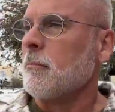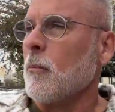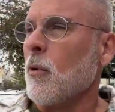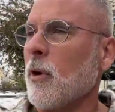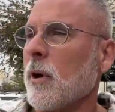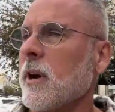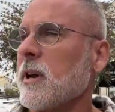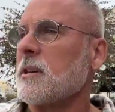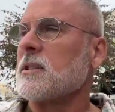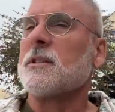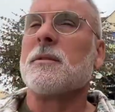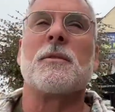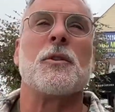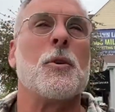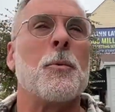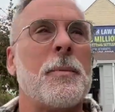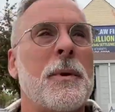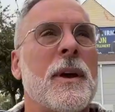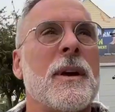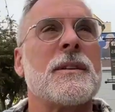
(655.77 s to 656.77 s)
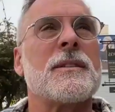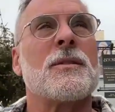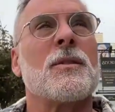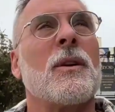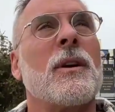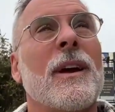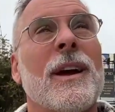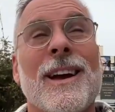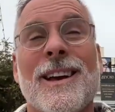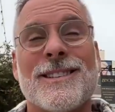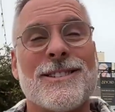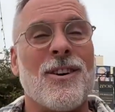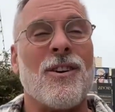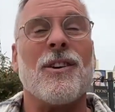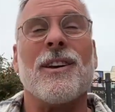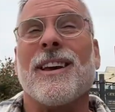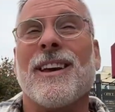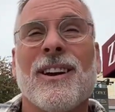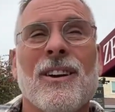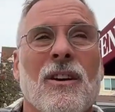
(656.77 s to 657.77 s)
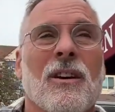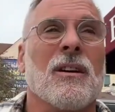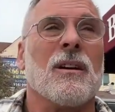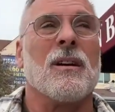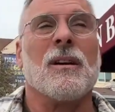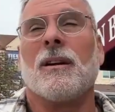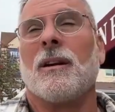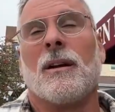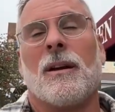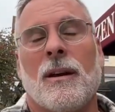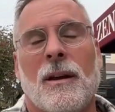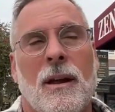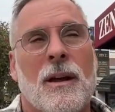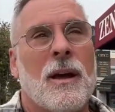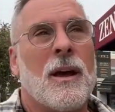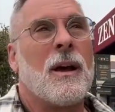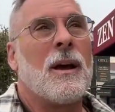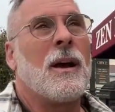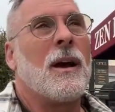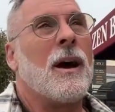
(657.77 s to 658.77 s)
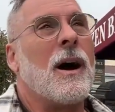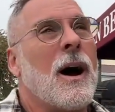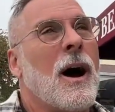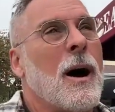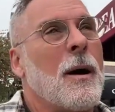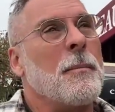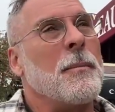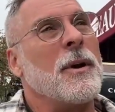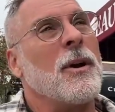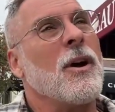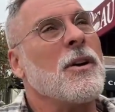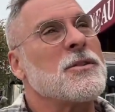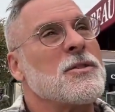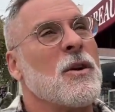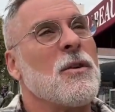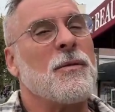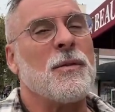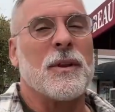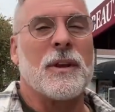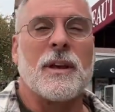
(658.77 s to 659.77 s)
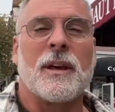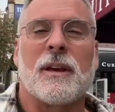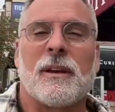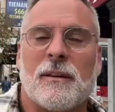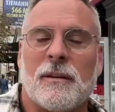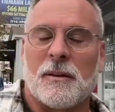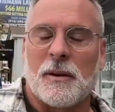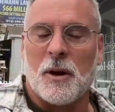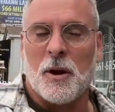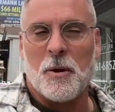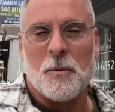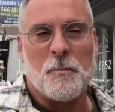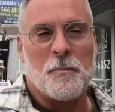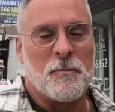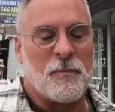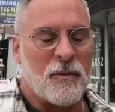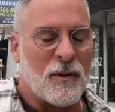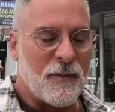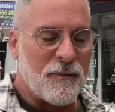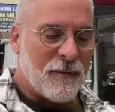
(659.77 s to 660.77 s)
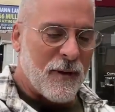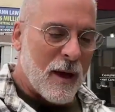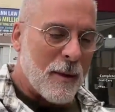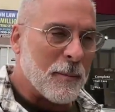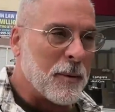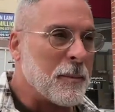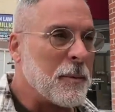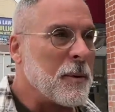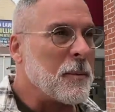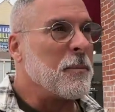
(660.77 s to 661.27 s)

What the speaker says: Mortgage, UPS store, it's all here. And also for the family